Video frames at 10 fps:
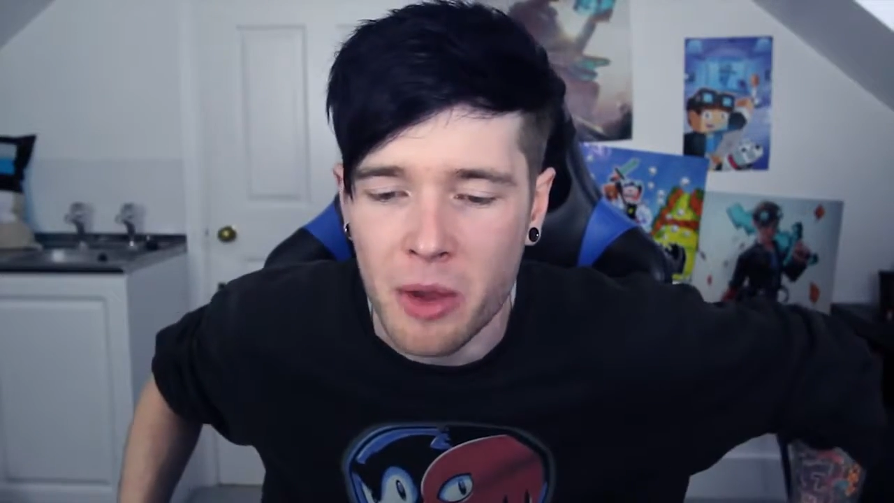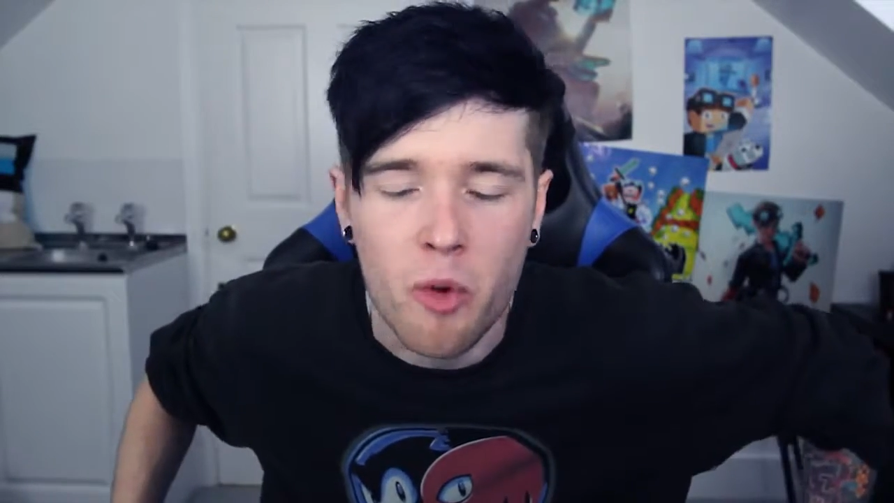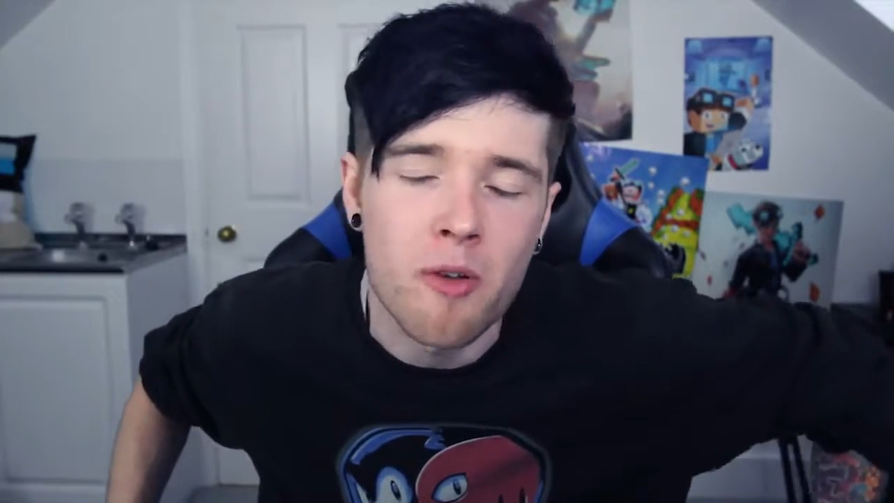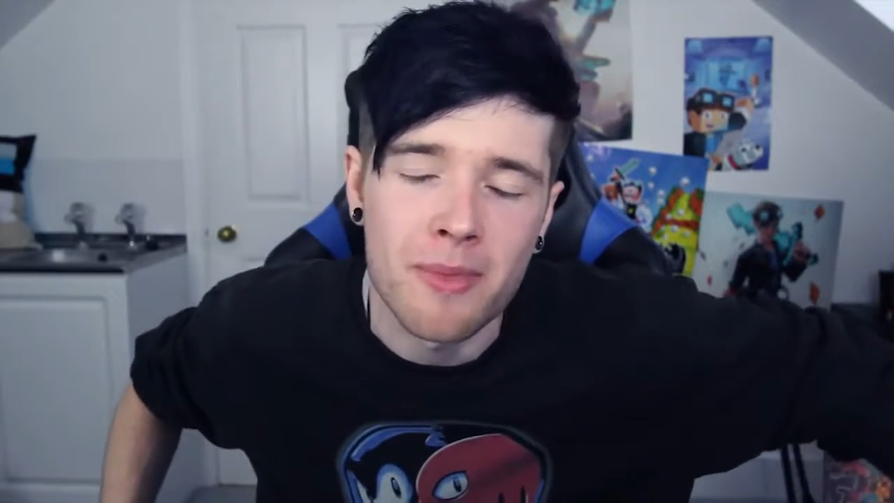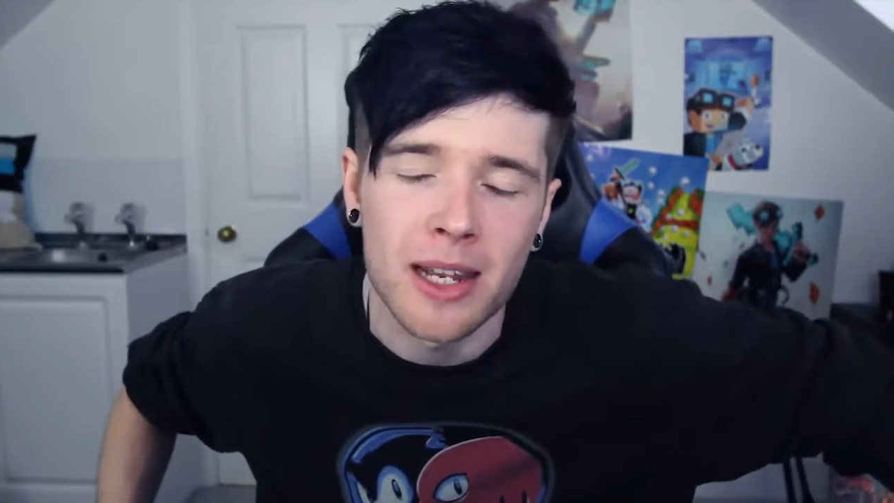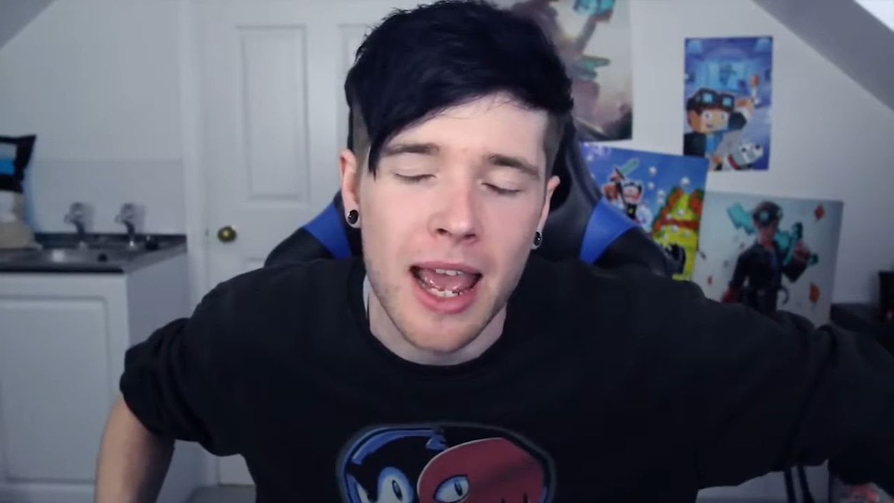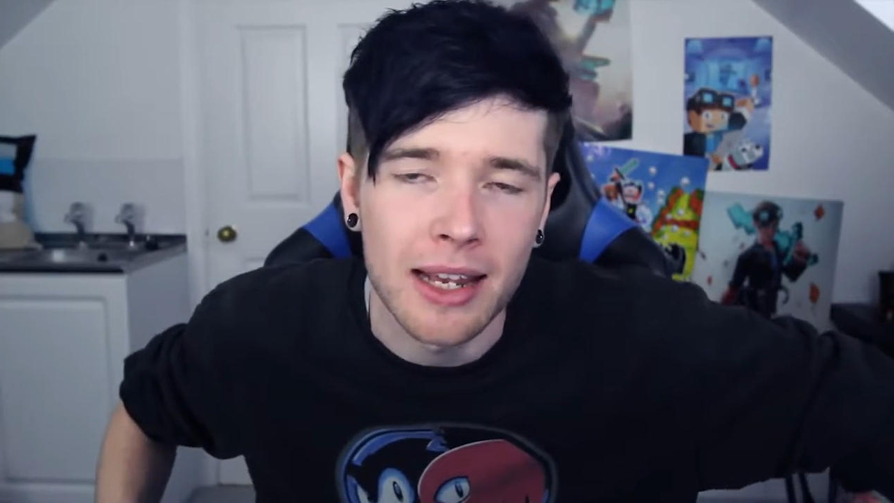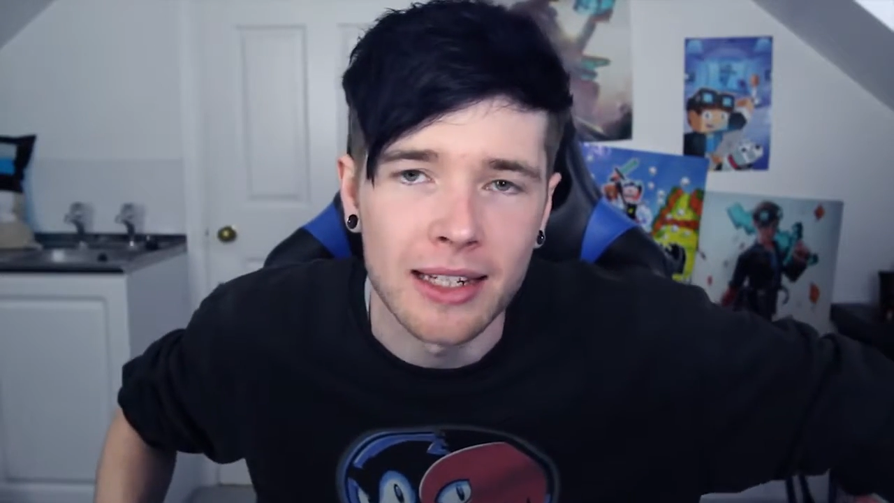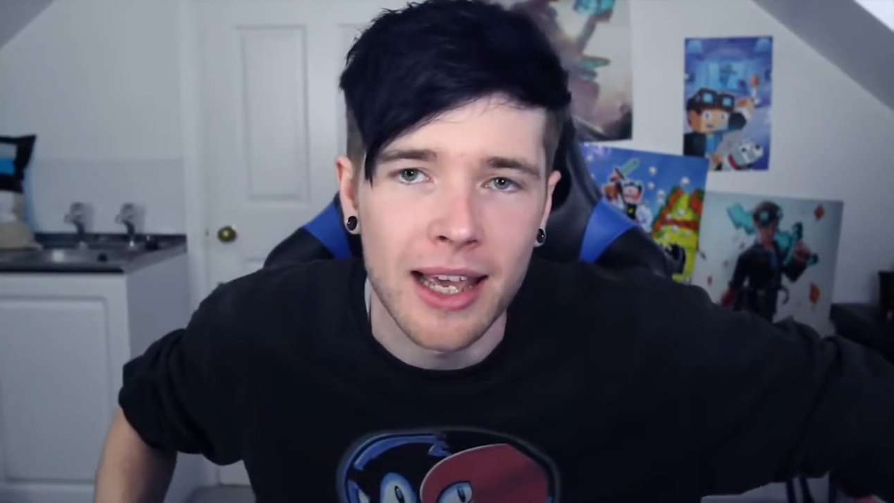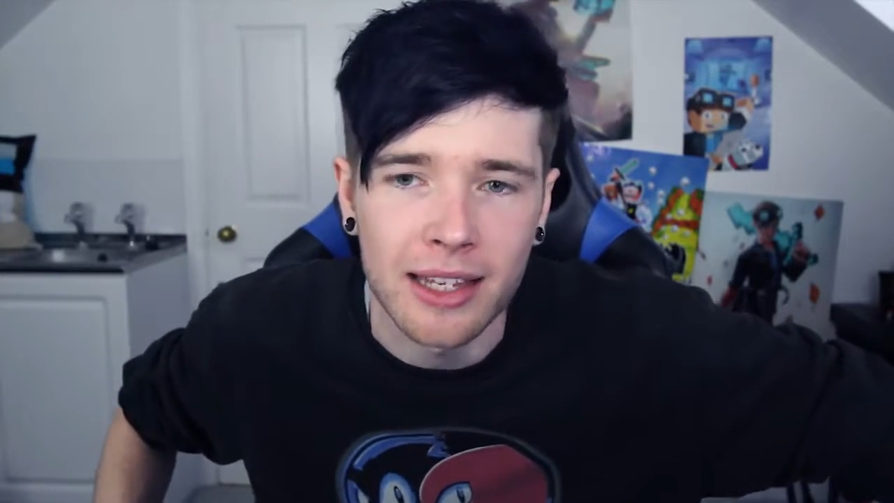it won't mean
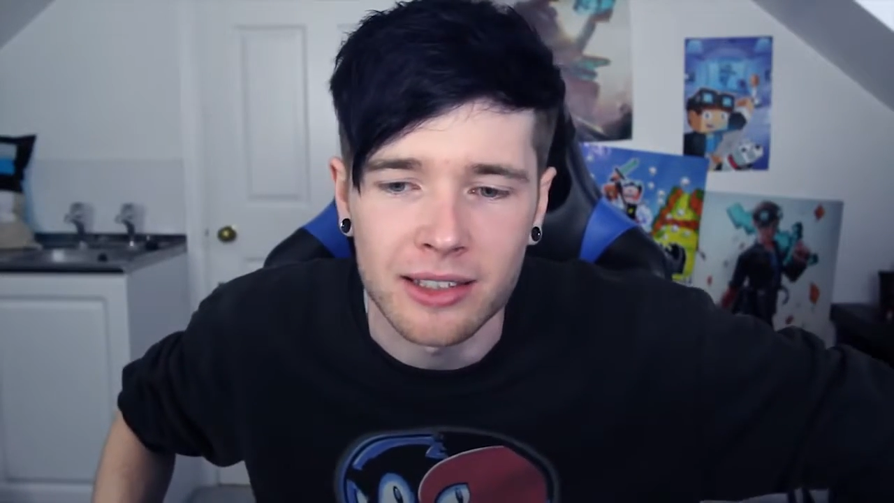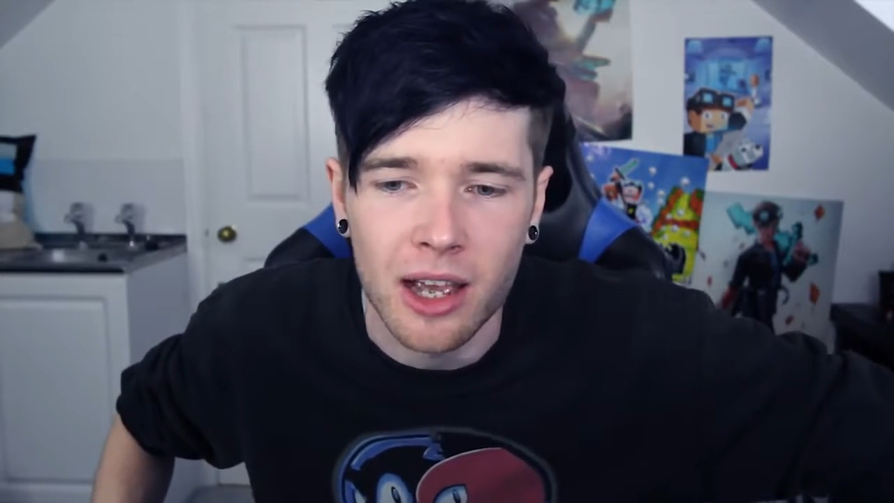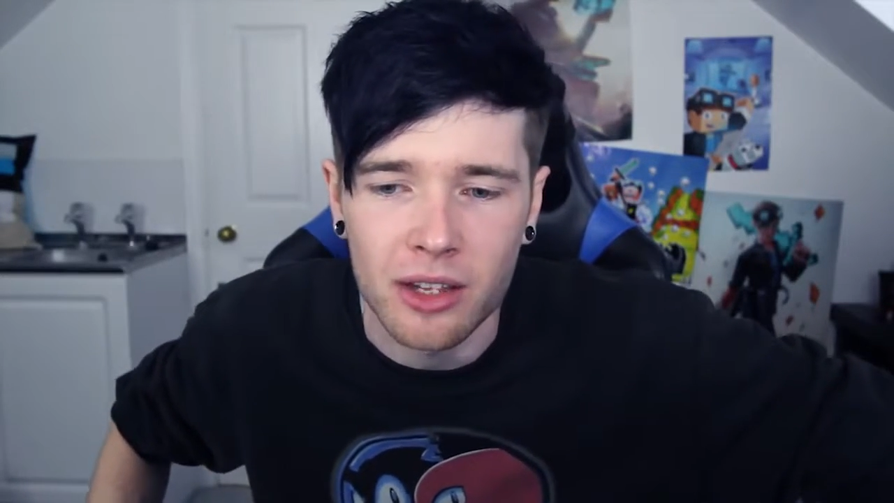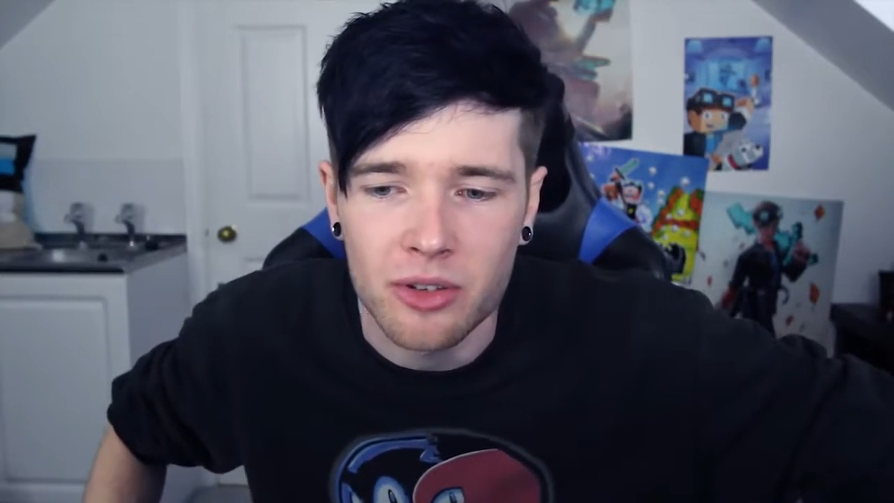any less uh,